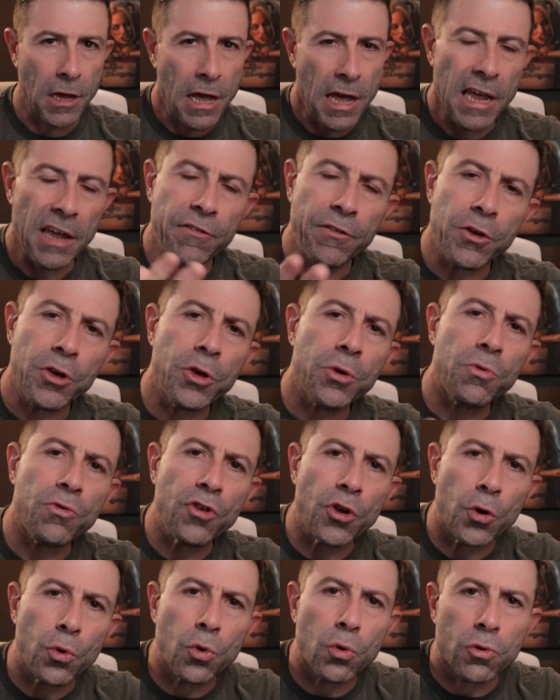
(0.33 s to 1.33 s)
If you use
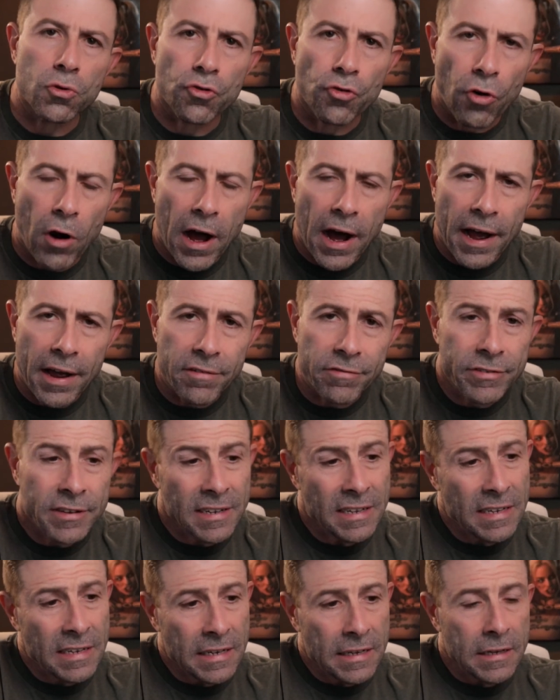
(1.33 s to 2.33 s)
Google Drive,
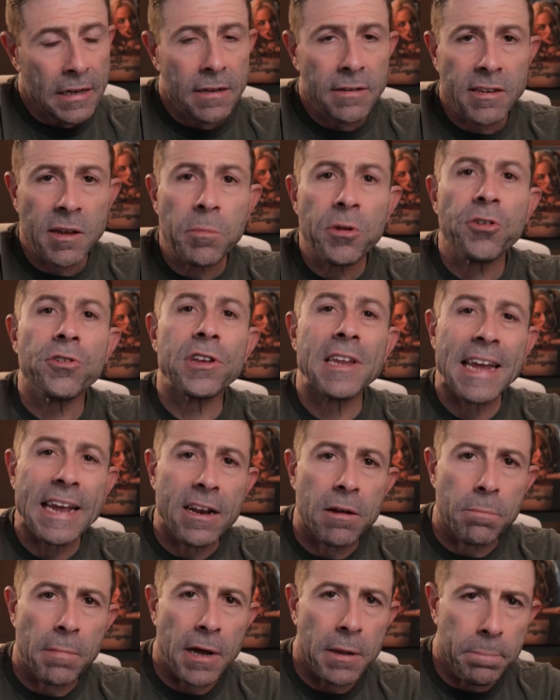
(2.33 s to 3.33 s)
some of your
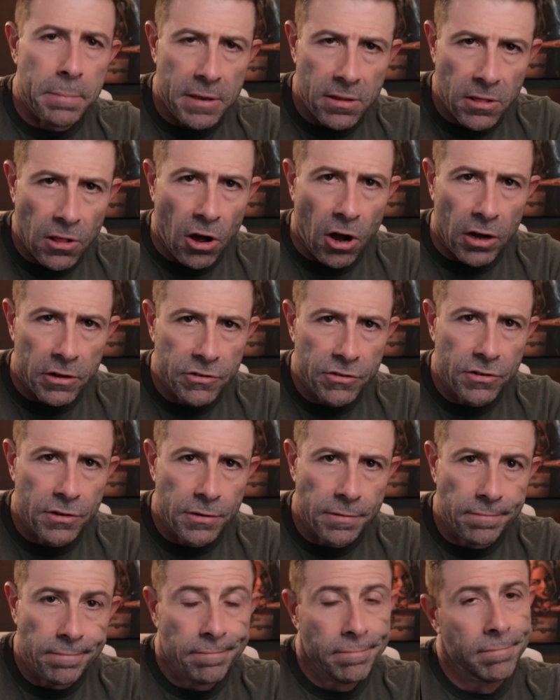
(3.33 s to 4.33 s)
data might be lost.
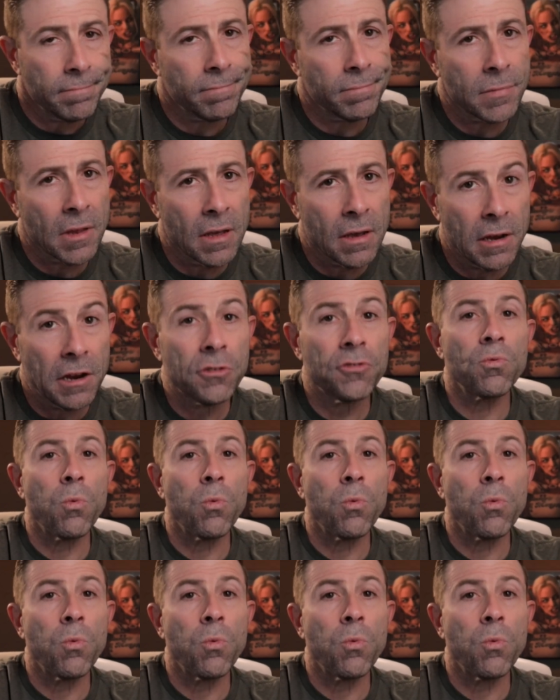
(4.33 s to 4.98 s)
Here's